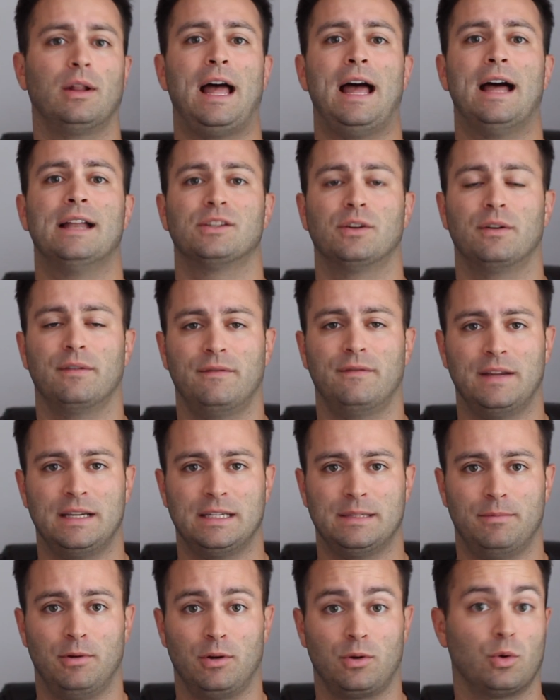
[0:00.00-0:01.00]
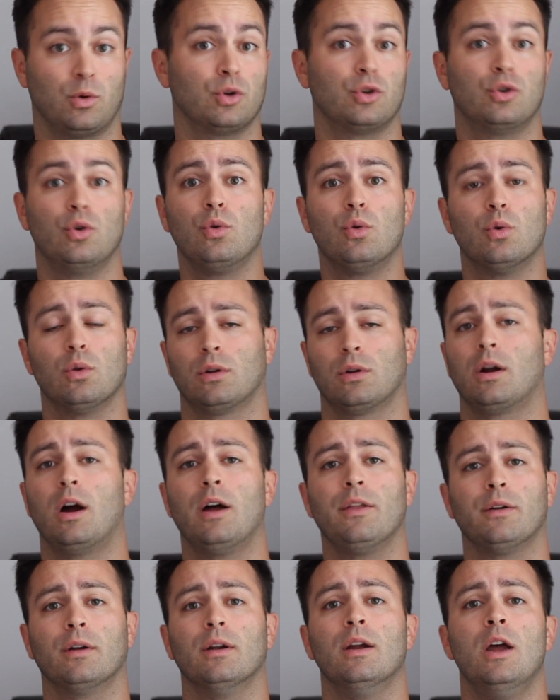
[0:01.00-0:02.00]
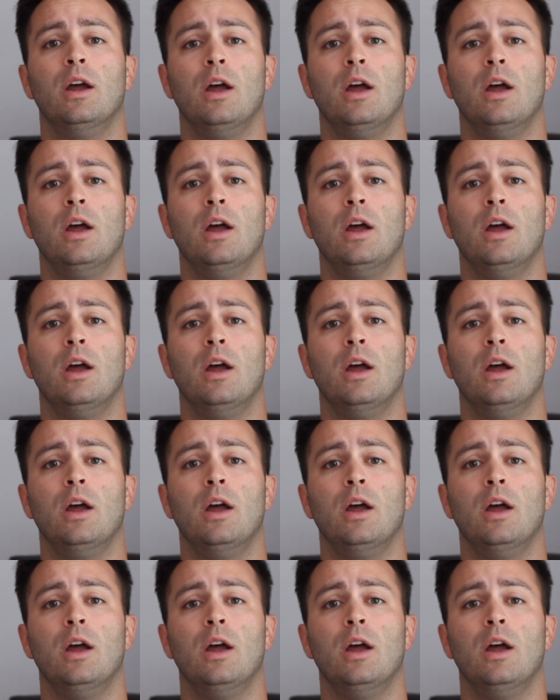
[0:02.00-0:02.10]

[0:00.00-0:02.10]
ads on Facebook or Google or other